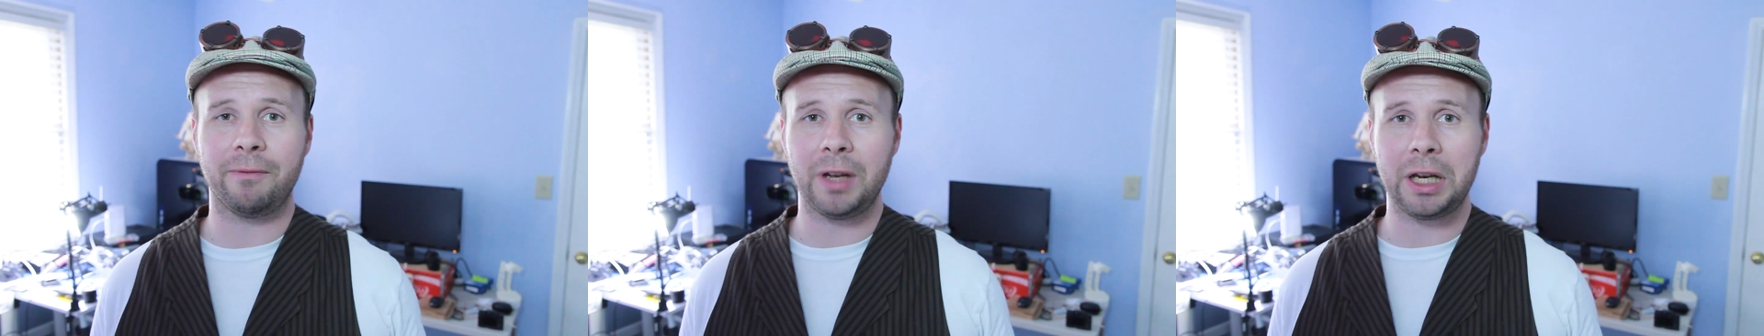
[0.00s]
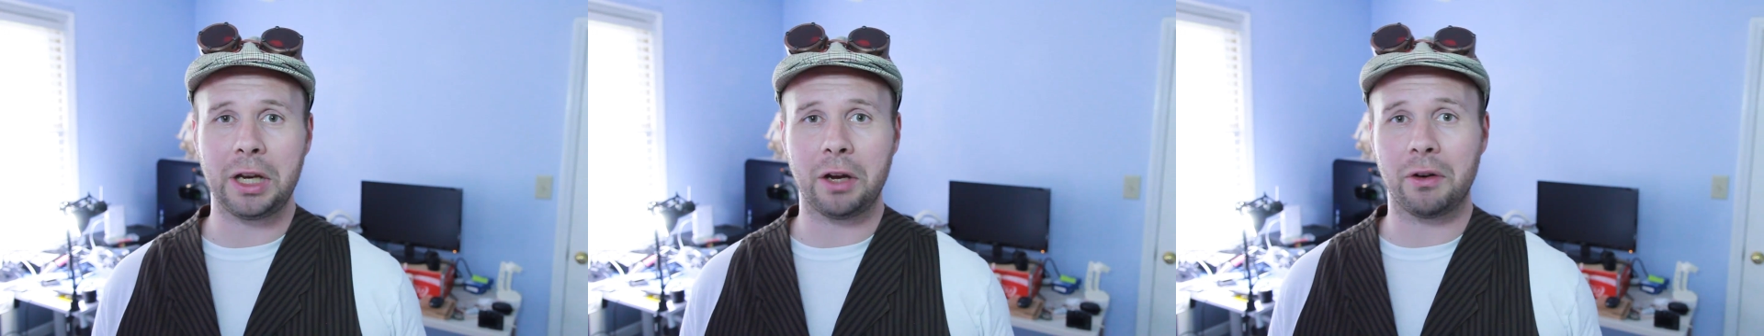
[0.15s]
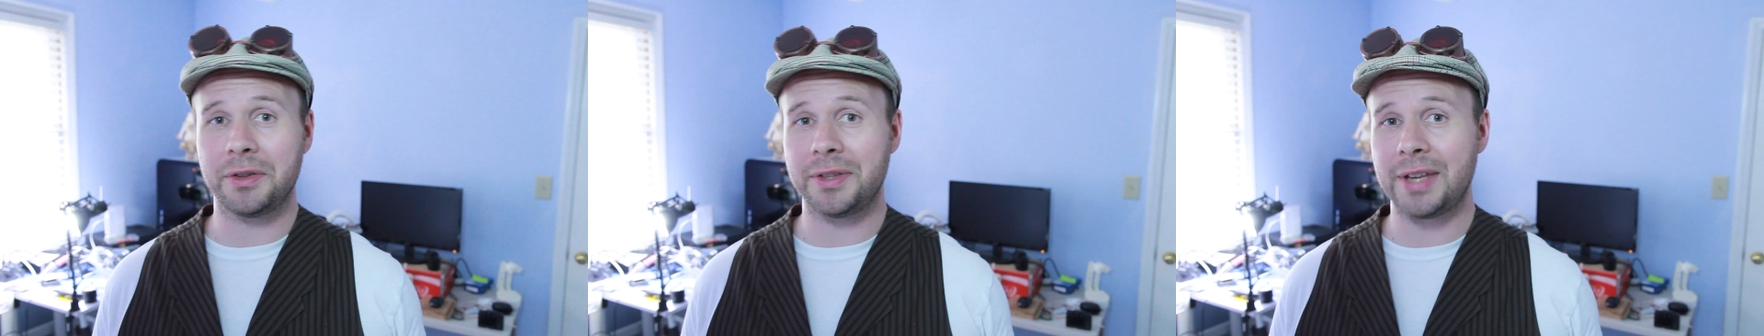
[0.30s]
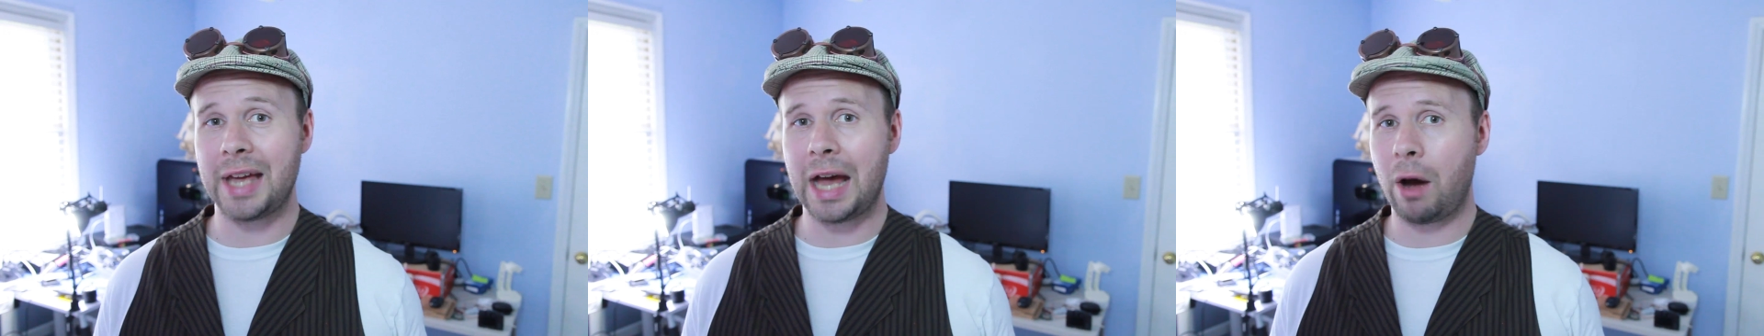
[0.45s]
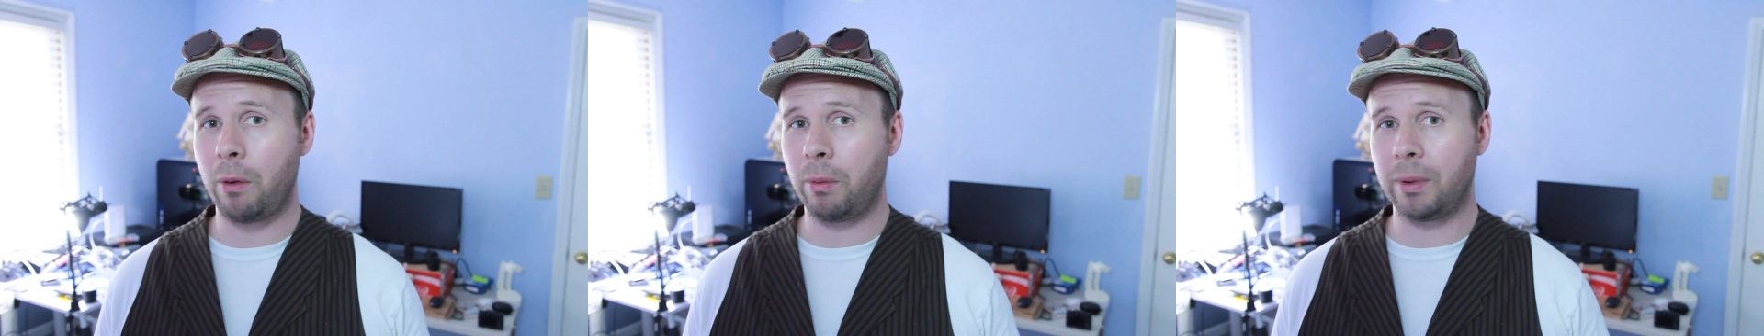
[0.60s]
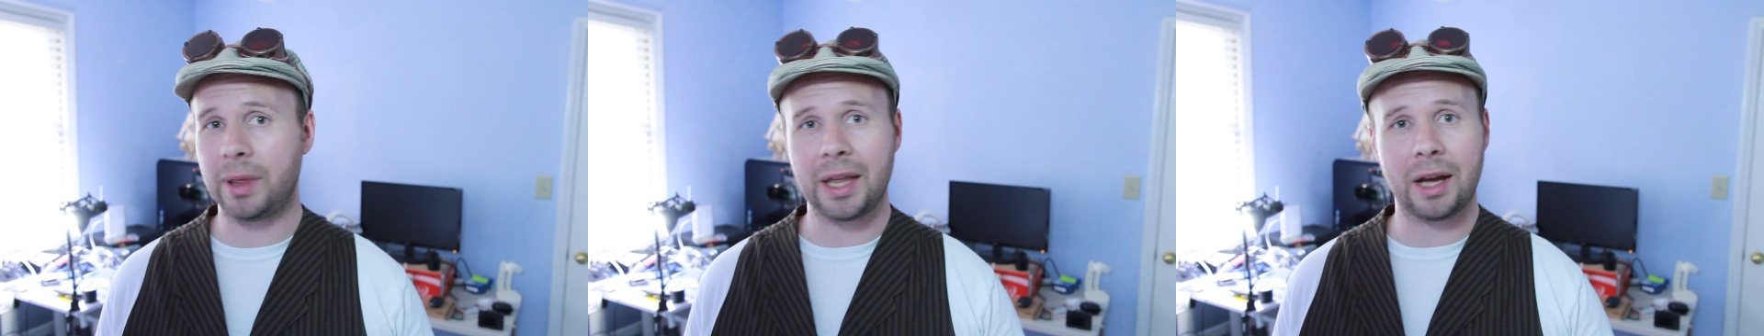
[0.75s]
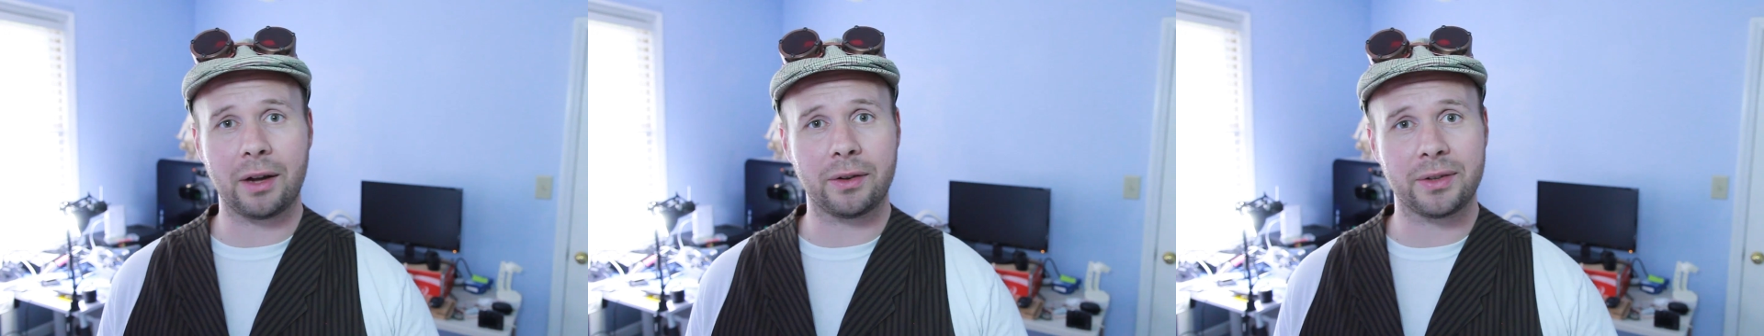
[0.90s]
videos out
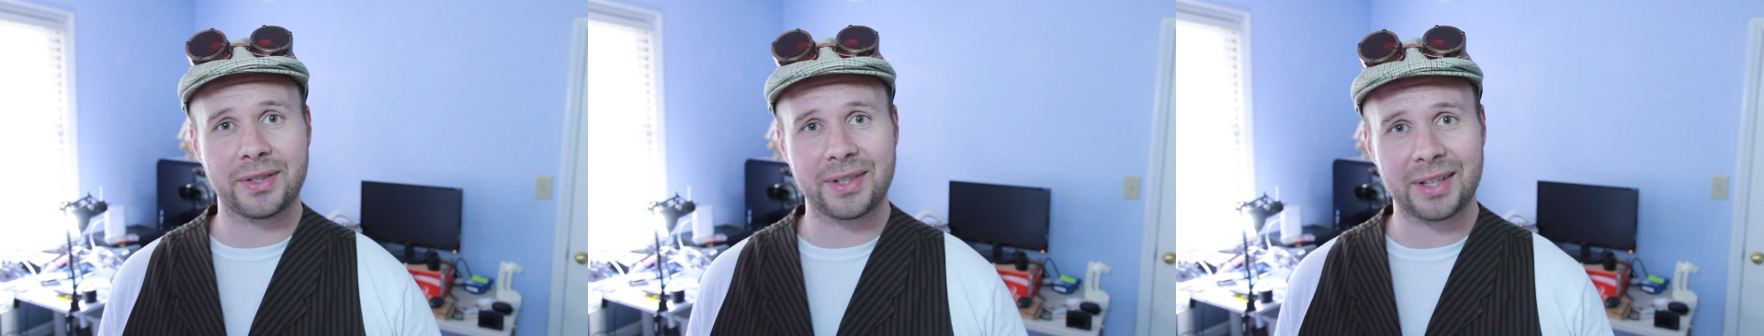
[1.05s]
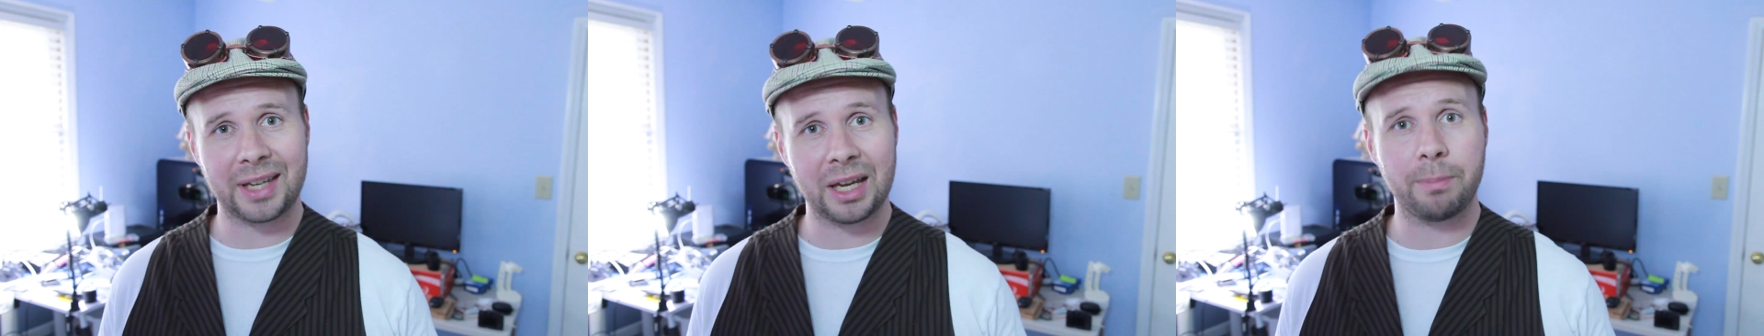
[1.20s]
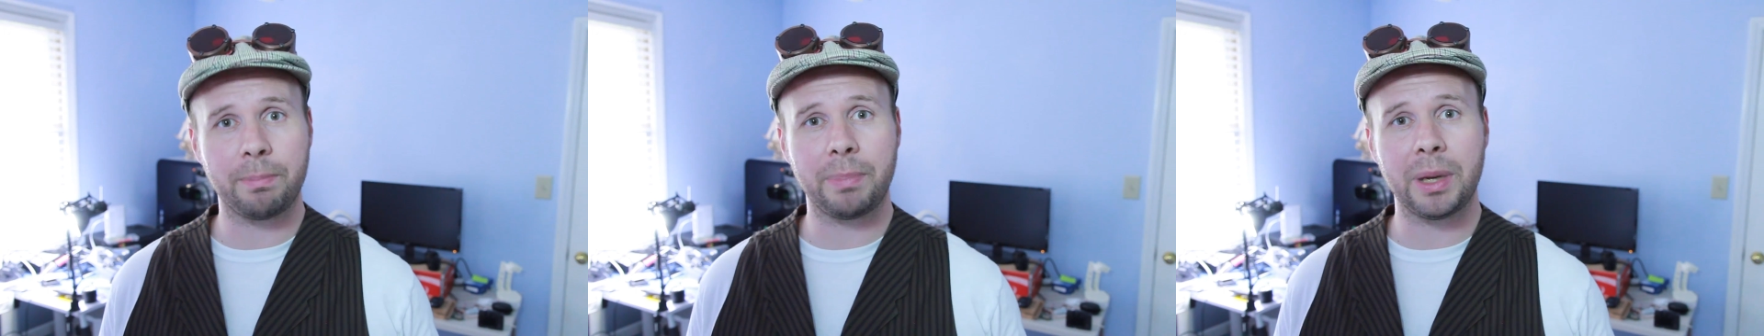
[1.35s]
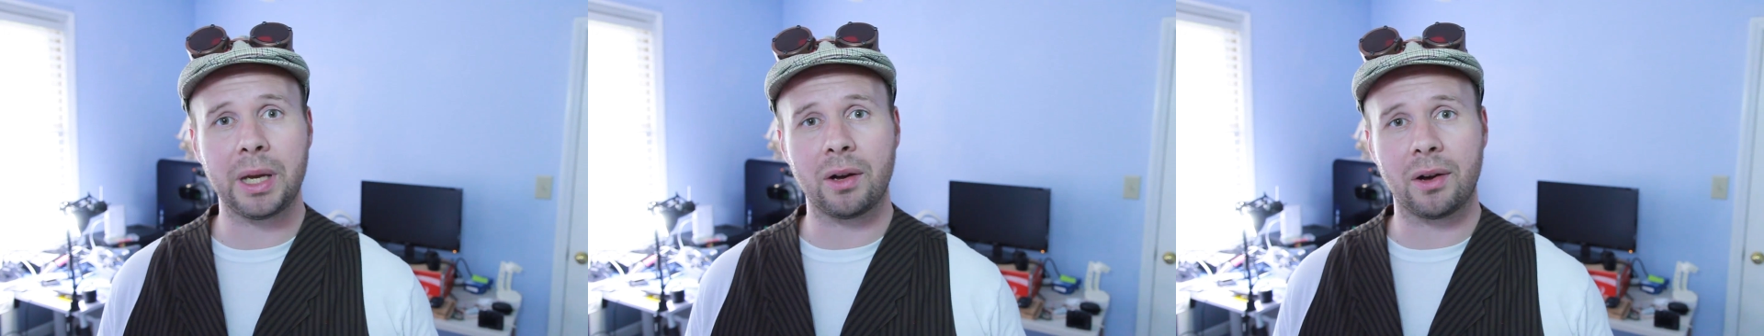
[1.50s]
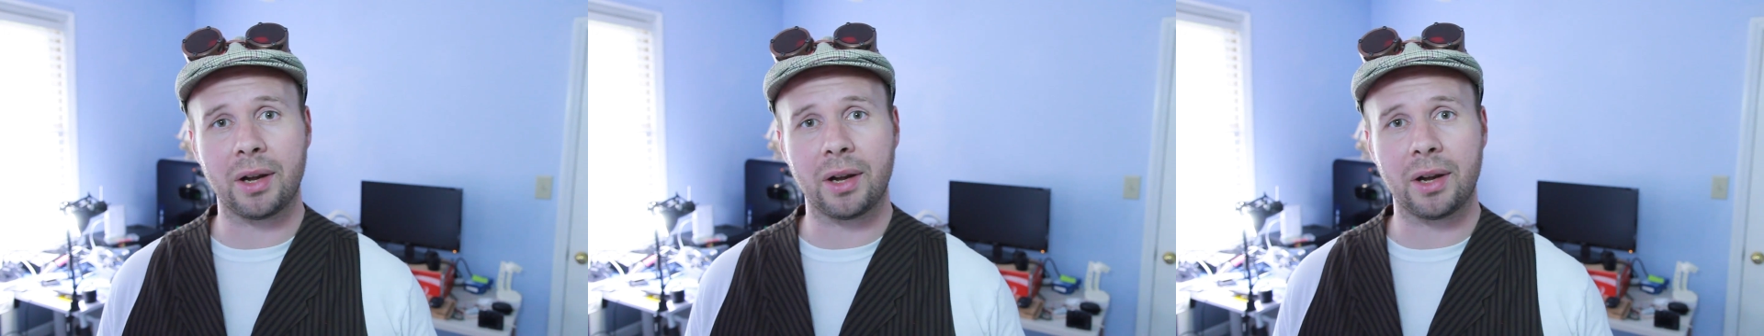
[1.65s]
without skimping